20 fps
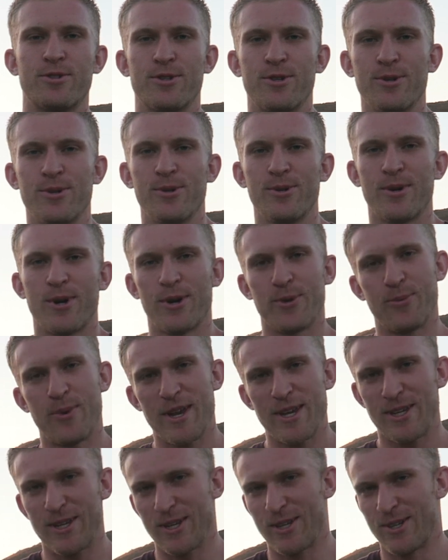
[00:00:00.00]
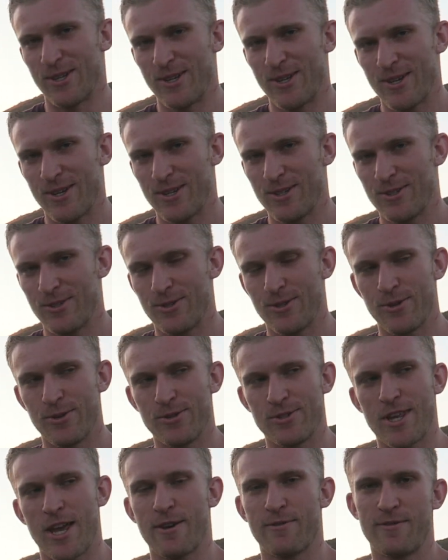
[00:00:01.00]
To awaken, to
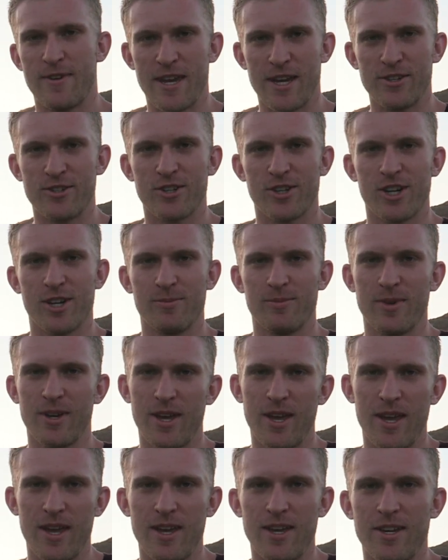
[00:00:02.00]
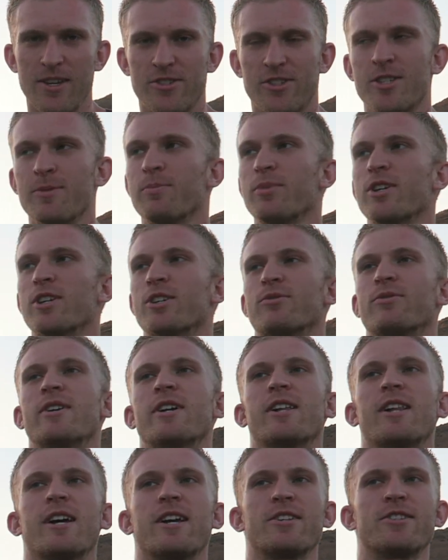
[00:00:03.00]
use that vague term, is simply to
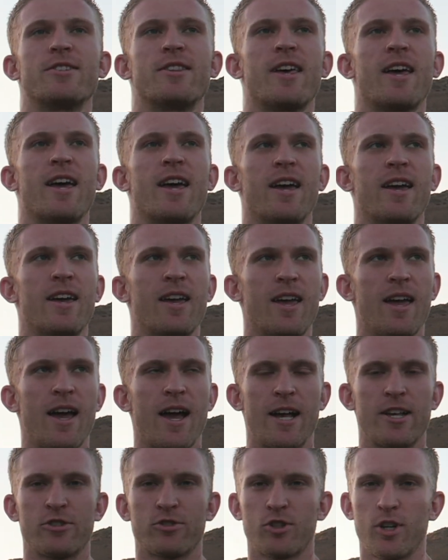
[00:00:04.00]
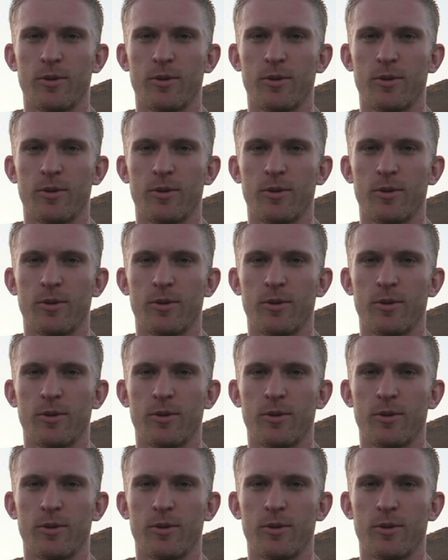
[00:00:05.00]
realize that, as